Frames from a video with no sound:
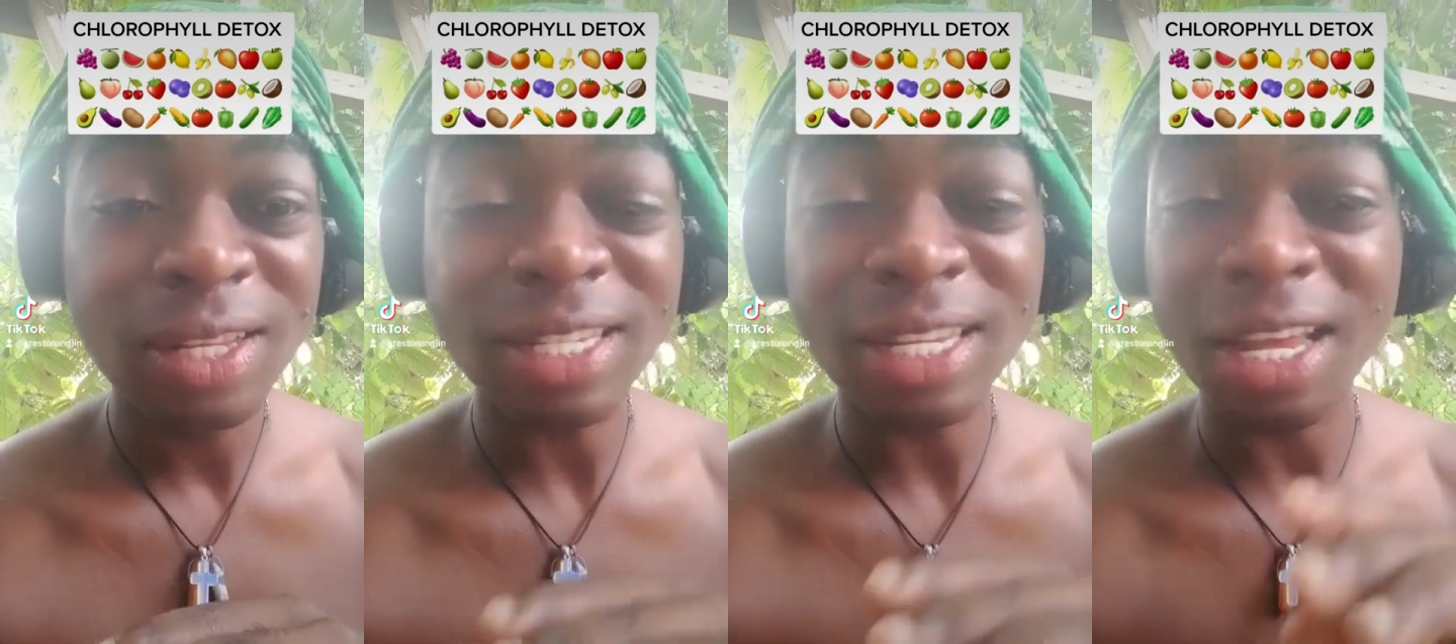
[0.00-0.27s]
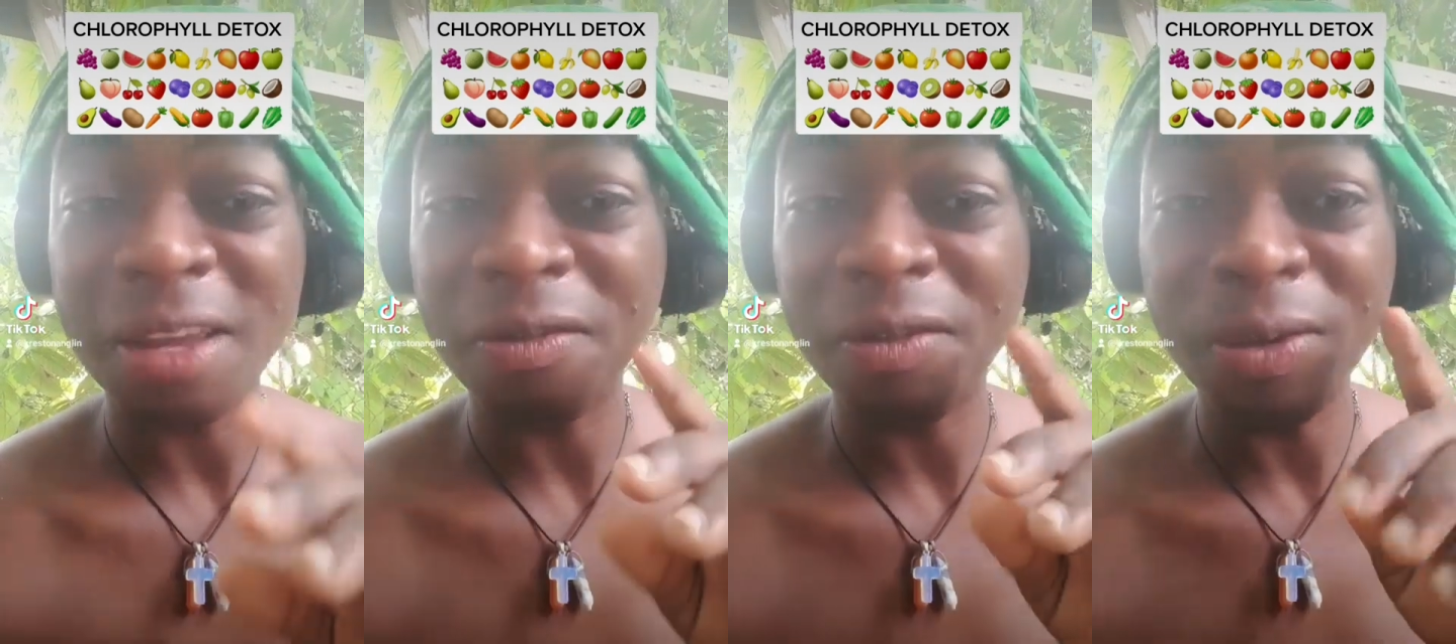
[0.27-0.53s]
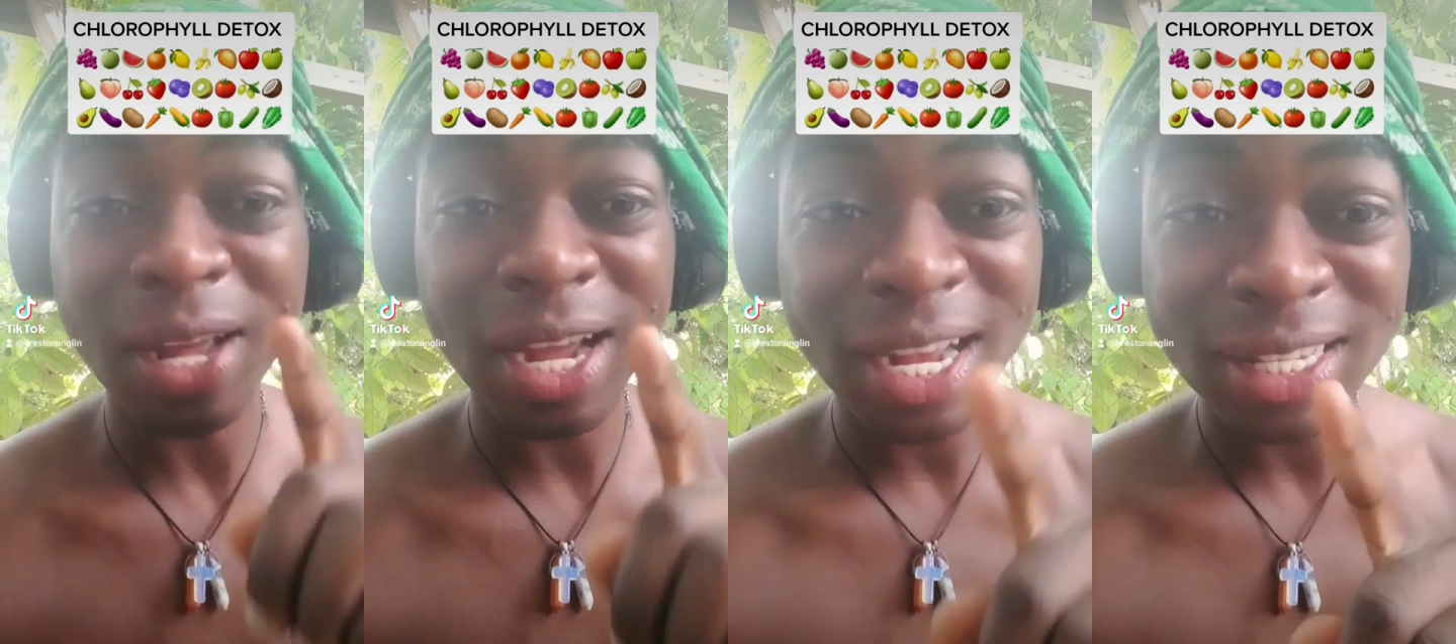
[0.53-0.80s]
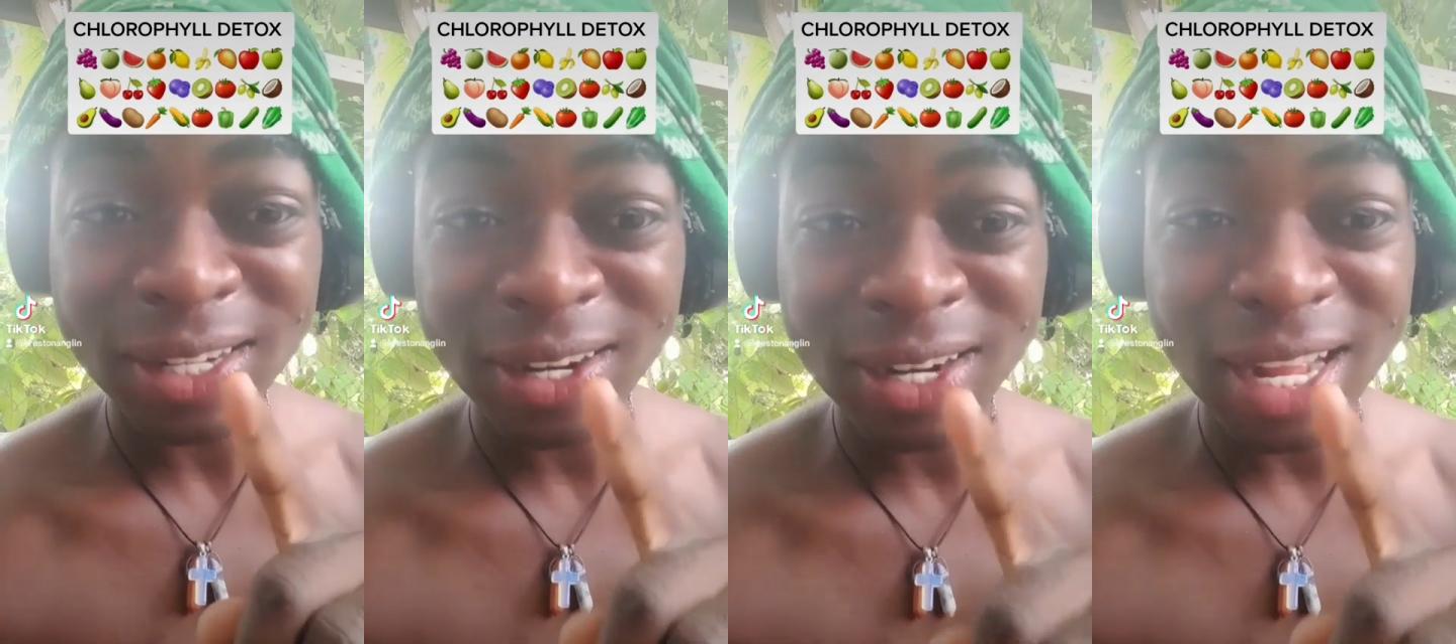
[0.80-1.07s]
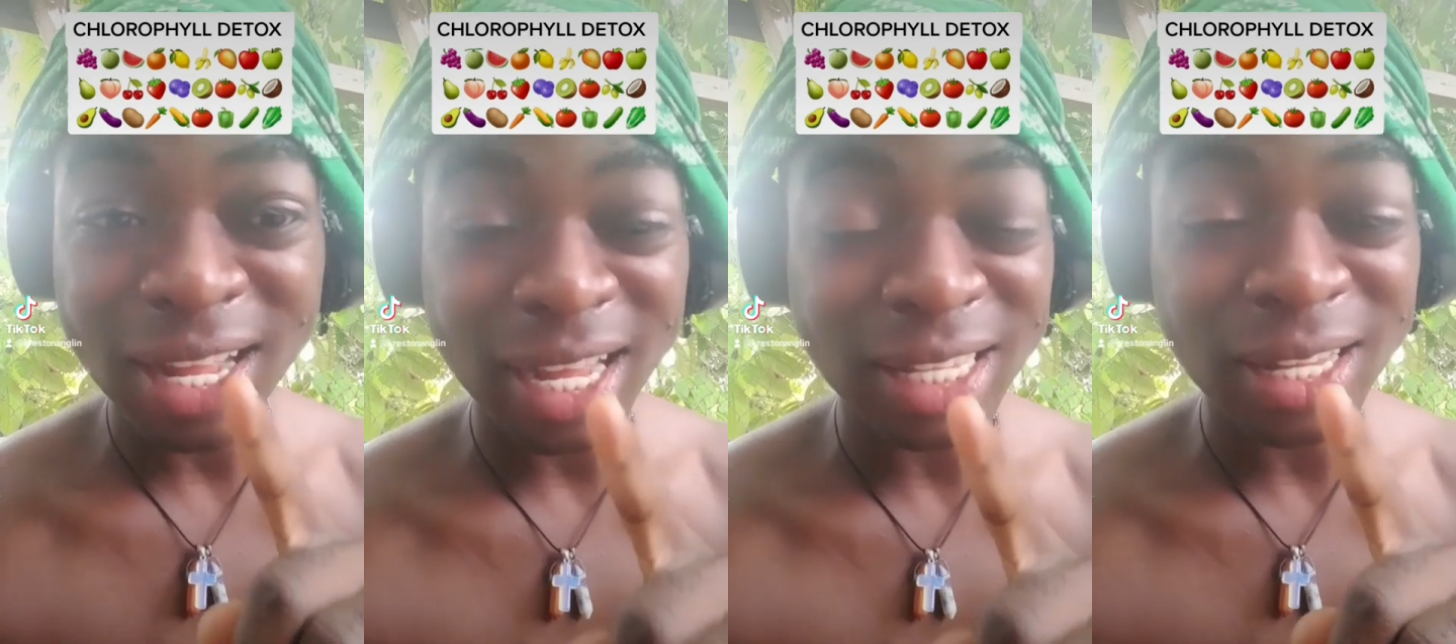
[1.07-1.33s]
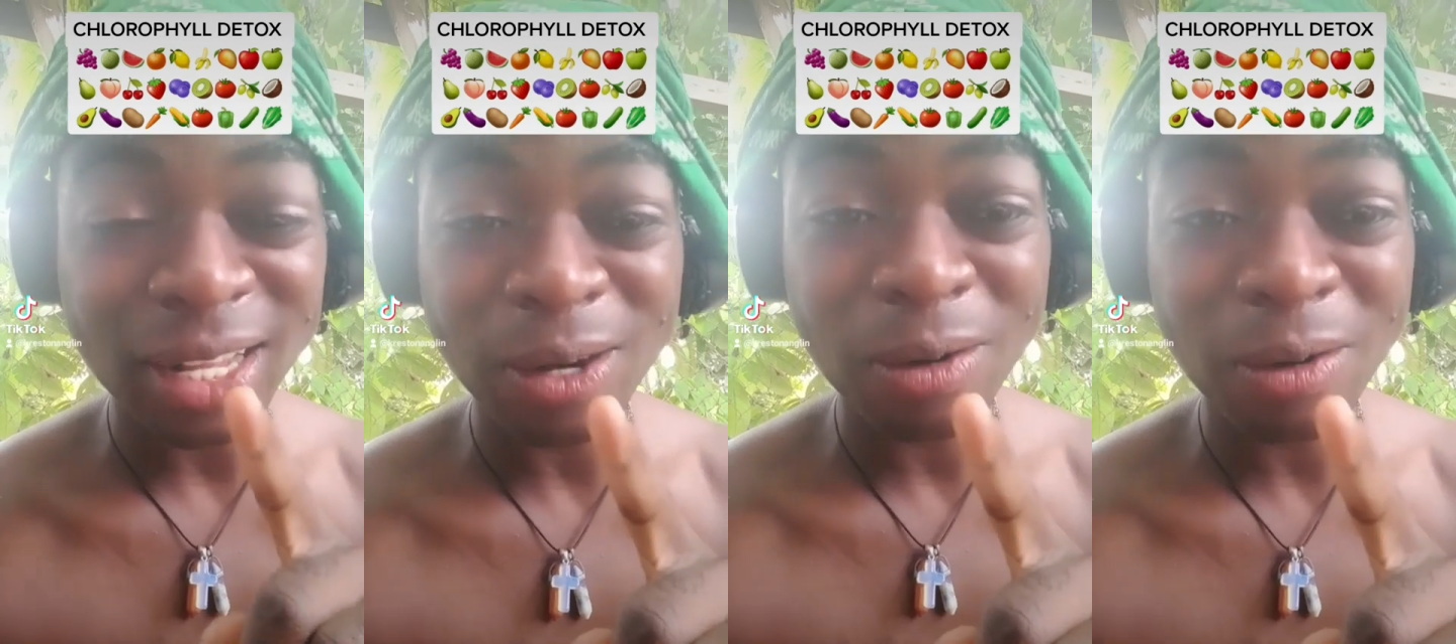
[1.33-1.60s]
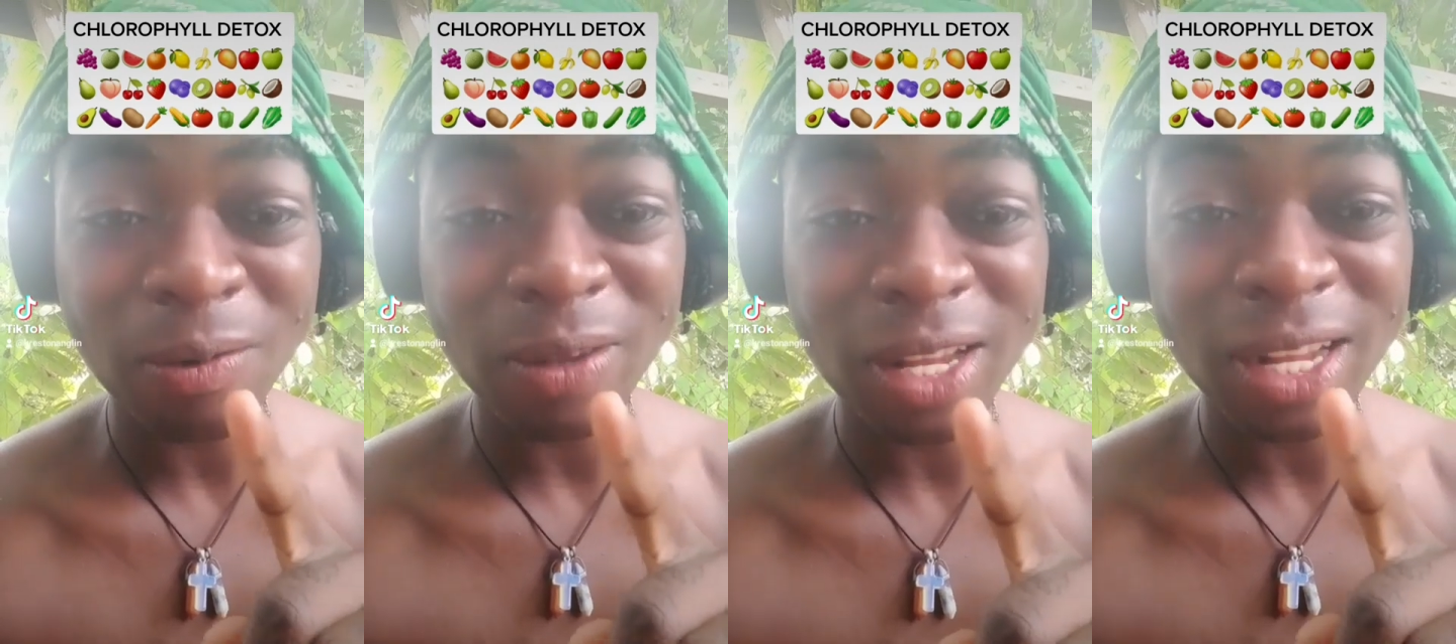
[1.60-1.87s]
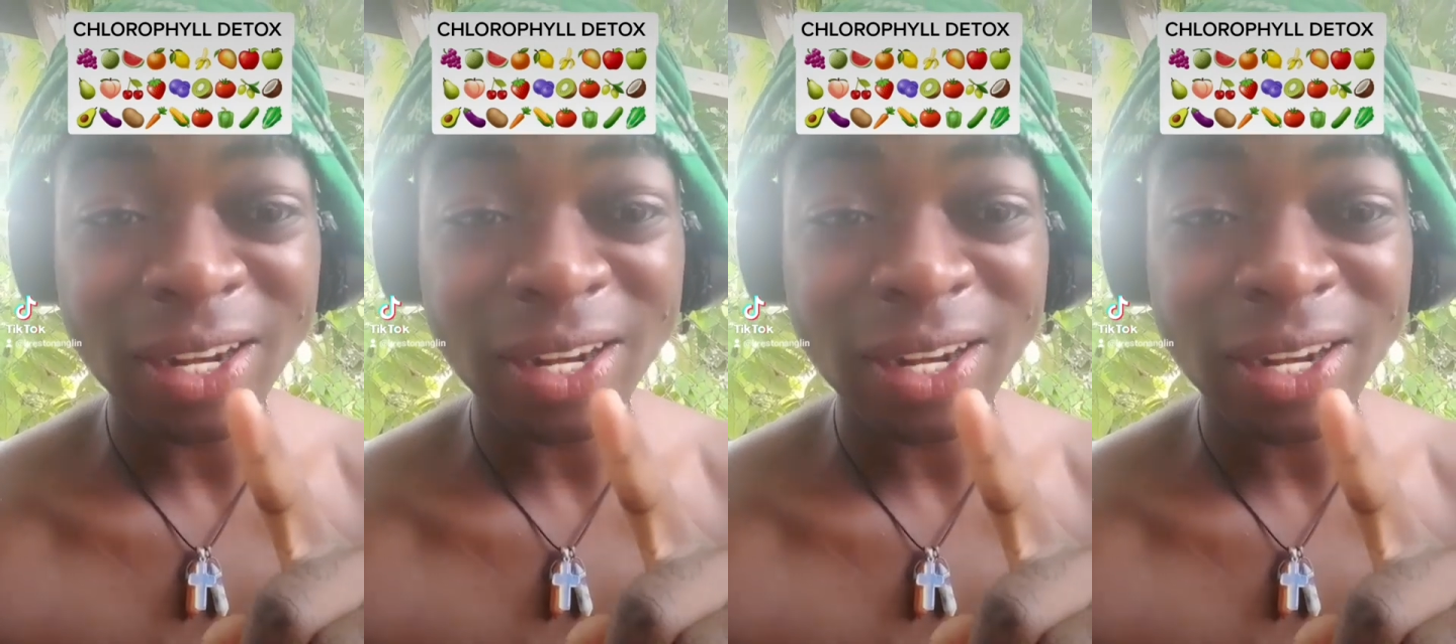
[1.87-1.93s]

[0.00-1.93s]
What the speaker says: So if you guys are not getting chlorophyll